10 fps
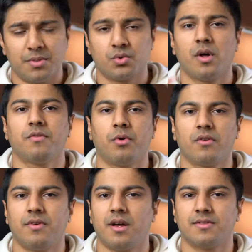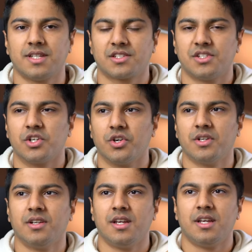But 12.5 is actually
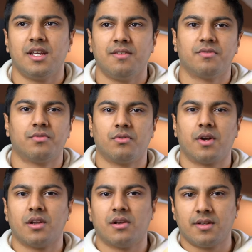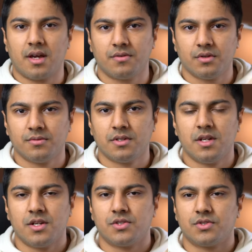good even for a regular diver.
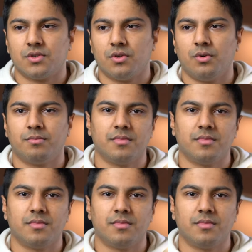So